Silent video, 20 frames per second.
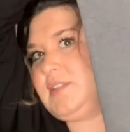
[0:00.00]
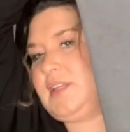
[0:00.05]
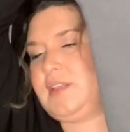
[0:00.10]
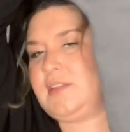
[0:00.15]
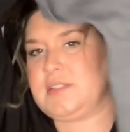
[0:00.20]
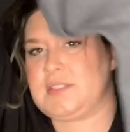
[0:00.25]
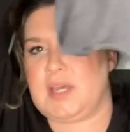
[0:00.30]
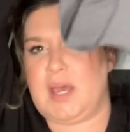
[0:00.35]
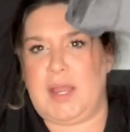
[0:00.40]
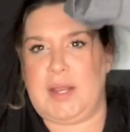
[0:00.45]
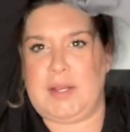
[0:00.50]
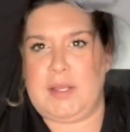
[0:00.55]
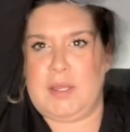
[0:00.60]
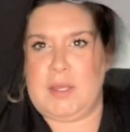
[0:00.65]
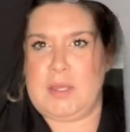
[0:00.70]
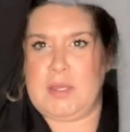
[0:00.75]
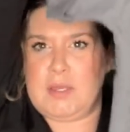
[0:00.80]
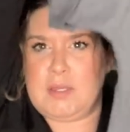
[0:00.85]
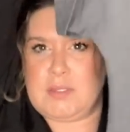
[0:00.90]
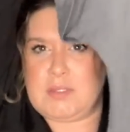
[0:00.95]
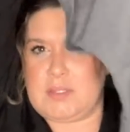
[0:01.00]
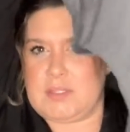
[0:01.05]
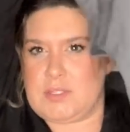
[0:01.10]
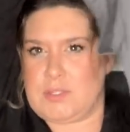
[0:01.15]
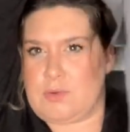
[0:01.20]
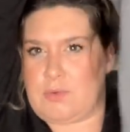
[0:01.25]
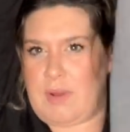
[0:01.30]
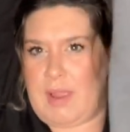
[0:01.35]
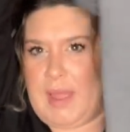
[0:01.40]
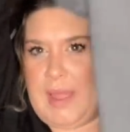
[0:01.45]
down the side. It's this
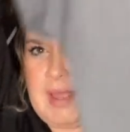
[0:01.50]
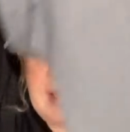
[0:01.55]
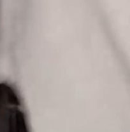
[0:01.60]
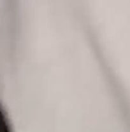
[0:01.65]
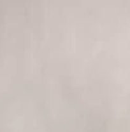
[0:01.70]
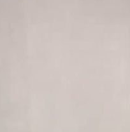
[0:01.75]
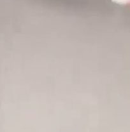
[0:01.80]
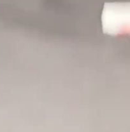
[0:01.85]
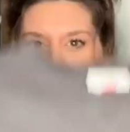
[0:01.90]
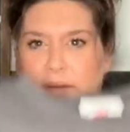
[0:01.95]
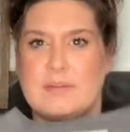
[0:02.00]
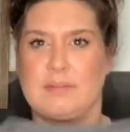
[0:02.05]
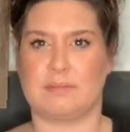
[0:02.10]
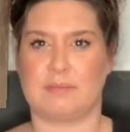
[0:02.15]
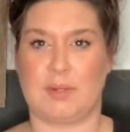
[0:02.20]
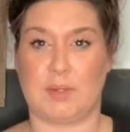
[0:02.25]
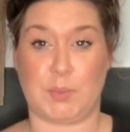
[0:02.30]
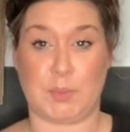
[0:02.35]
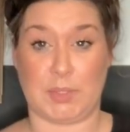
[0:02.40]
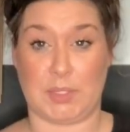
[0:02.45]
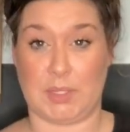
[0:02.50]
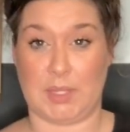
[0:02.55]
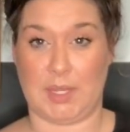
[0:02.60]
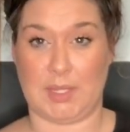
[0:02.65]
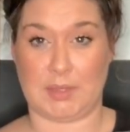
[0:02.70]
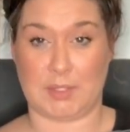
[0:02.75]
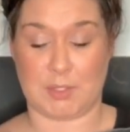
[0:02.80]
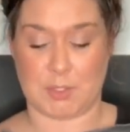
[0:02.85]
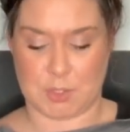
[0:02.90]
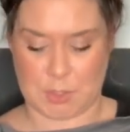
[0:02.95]
gray, like, I really like
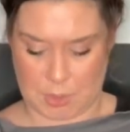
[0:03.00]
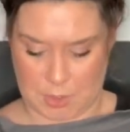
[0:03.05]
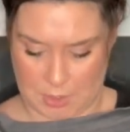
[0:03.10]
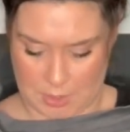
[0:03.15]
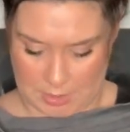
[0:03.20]
this shirt.